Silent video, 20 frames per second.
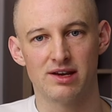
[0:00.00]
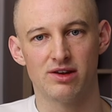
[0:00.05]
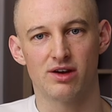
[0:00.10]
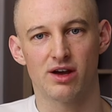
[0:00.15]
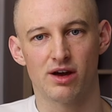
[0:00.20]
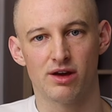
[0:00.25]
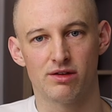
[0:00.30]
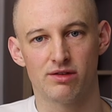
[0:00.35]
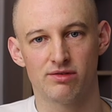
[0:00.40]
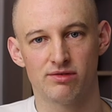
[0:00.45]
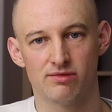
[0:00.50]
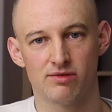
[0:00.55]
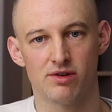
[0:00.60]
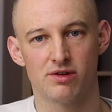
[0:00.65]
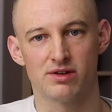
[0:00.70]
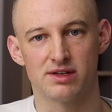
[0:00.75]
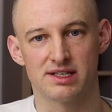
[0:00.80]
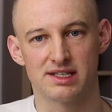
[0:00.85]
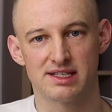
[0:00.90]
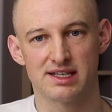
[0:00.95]
you go through
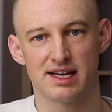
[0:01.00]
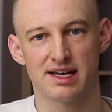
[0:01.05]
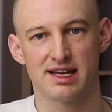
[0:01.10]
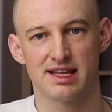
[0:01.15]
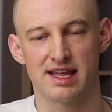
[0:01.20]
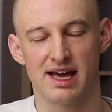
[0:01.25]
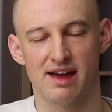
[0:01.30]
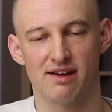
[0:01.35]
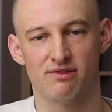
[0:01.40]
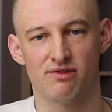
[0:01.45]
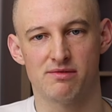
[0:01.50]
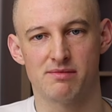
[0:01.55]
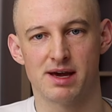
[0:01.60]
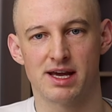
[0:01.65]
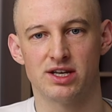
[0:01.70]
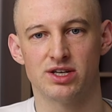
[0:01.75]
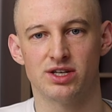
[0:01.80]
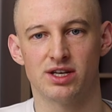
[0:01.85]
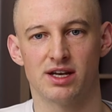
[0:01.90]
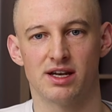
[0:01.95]
and study that
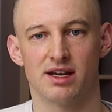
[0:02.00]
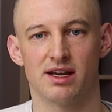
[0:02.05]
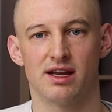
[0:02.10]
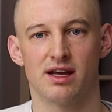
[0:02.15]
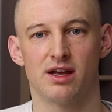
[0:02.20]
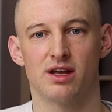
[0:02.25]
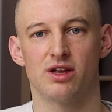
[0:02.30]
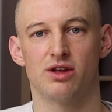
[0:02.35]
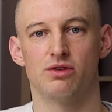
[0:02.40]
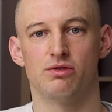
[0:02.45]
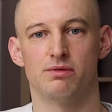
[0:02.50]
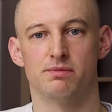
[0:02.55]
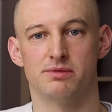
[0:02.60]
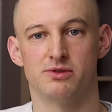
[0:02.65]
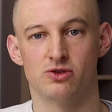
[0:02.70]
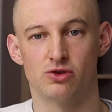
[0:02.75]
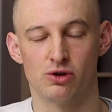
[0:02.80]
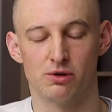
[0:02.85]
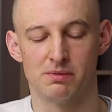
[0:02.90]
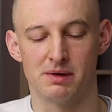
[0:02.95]
information, you
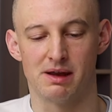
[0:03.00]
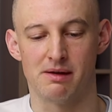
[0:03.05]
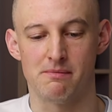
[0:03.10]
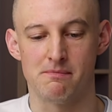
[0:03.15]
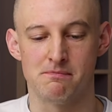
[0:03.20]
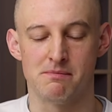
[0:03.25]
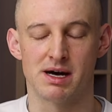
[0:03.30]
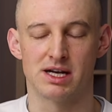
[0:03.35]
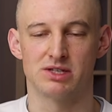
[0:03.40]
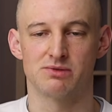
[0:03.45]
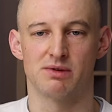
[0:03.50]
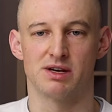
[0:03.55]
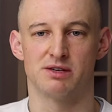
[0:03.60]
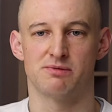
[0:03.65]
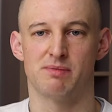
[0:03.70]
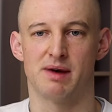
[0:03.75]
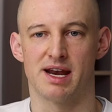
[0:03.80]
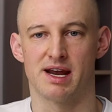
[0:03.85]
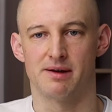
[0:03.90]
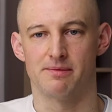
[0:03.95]
absorb it much, much
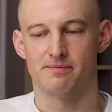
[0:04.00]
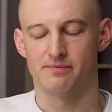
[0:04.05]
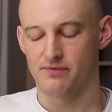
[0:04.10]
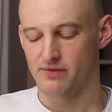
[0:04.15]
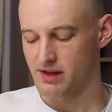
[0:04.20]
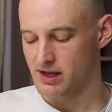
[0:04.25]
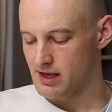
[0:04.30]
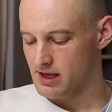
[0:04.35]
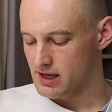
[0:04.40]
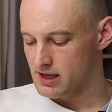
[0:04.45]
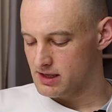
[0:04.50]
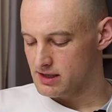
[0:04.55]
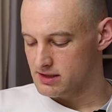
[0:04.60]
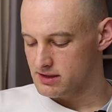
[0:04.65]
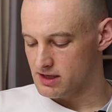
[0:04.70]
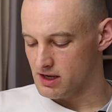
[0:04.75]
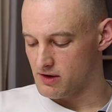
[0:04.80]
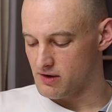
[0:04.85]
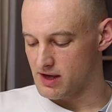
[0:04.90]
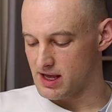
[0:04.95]
better.
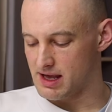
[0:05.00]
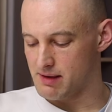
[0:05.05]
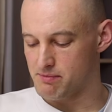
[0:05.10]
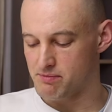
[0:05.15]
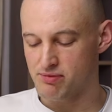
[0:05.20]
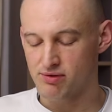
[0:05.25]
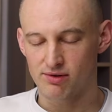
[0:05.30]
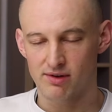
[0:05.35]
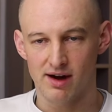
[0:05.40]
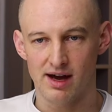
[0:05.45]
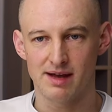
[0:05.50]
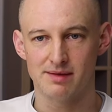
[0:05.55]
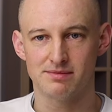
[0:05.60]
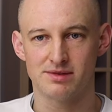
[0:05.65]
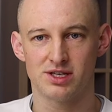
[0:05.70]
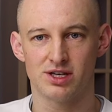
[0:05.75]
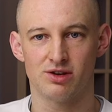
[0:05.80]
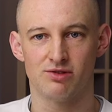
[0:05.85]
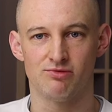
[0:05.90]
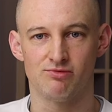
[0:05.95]
So it
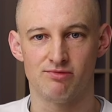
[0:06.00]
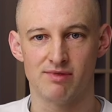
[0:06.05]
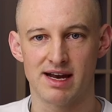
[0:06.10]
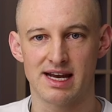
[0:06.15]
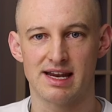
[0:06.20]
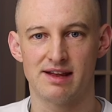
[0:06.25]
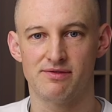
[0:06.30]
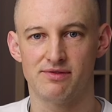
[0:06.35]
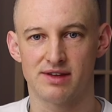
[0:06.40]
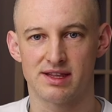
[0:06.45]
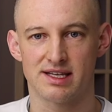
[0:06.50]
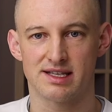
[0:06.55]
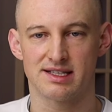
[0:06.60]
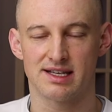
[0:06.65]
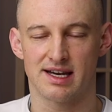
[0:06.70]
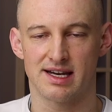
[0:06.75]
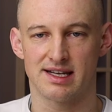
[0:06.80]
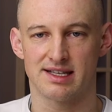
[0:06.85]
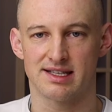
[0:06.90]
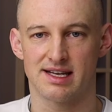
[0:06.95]
primes you ready for the
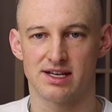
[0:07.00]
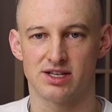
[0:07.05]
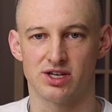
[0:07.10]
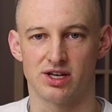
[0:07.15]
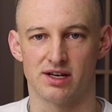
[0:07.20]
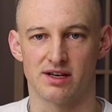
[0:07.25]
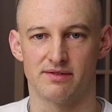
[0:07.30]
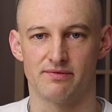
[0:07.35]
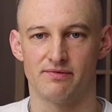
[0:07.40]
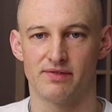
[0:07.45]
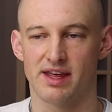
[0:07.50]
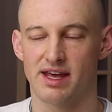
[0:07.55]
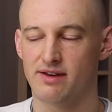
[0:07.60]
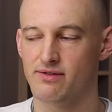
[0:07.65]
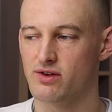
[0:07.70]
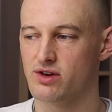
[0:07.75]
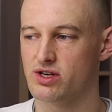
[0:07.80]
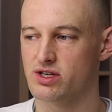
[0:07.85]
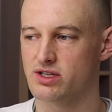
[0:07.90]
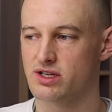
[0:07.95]
study session. If
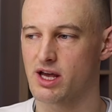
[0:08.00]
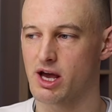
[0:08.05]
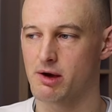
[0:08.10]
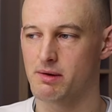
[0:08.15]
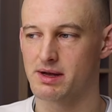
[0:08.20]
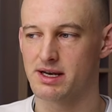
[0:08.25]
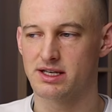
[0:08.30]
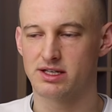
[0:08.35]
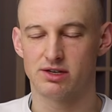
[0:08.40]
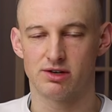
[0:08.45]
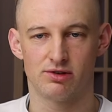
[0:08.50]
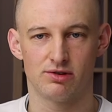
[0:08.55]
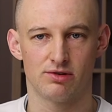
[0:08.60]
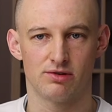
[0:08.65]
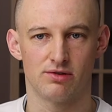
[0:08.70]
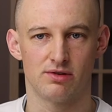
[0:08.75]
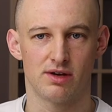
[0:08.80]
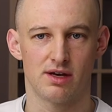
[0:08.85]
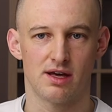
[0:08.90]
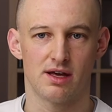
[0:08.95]
you just go
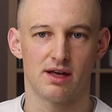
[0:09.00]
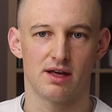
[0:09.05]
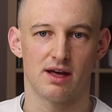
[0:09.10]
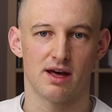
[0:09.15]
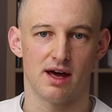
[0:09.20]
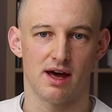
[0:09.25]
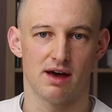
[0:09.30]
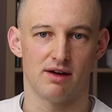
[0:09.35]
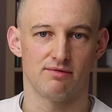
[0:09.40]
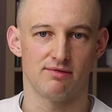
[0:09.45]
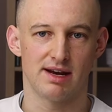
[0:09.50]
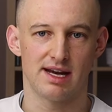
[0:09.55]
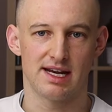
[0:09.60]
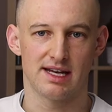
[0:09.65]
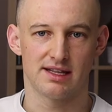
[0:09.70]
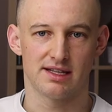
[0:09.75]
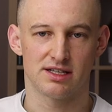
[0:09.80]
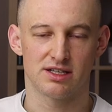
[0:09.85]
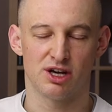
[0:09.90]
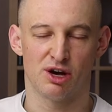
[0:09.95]
into
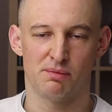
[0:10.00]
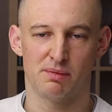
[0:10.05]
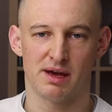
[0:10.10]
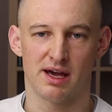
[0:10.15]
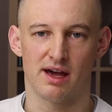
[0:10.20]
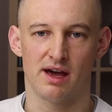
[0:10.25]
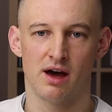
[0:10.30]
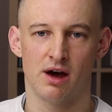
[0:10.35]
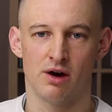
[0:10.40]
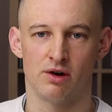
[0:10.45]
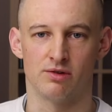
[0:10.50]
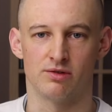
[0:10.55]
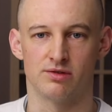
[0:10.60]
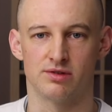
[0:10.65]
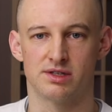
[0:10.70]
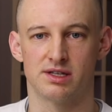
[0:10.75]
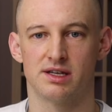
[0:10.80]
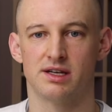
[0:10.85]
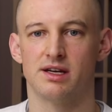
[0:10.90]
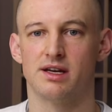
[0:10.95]
reading the topic cold,